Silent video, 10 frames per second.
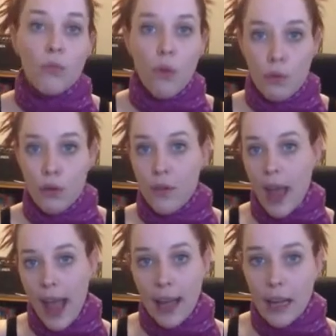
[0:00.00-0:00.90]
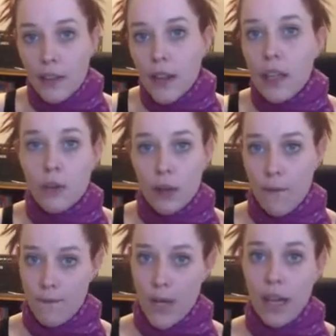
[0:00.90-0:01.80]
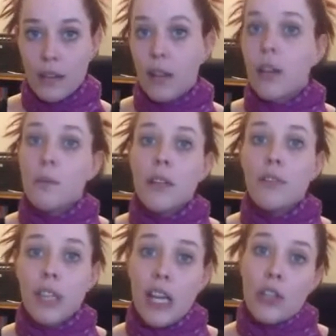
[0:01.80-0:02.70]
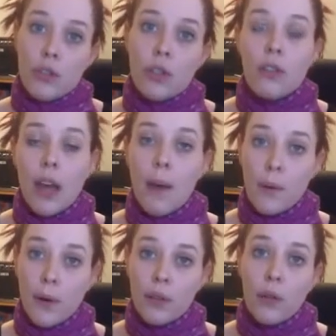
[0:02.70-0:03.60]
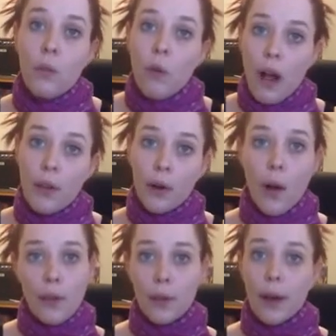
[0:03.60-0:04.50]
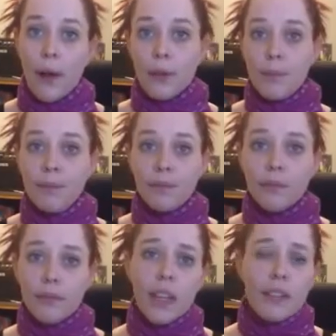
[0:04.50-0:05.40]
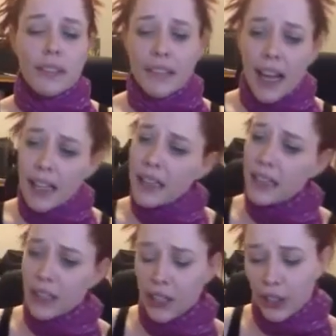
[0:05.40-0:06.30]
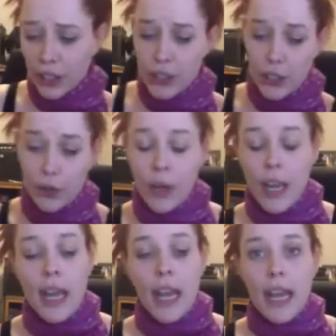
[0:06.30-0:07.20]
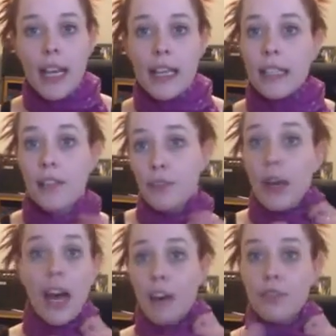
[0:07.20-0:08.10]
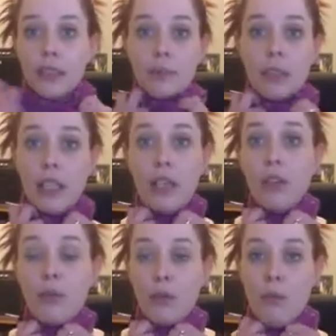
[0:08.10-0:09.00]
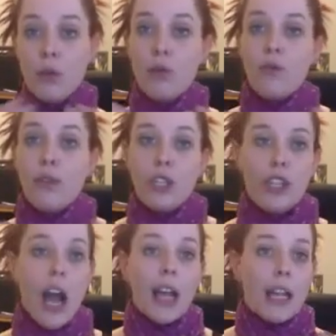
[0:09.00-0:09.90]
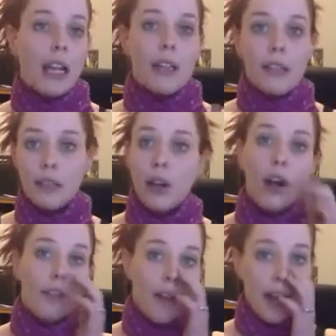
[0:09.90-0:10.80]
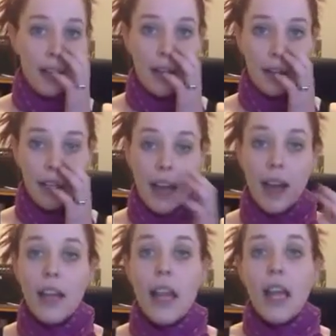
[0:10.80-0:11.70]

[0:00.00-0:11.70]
and remove anything you can find that could be of danger to that person while they're on the ground. The second thing that you're going to do is, if you have something that you can remove, a jacket, a scarf, anything like that,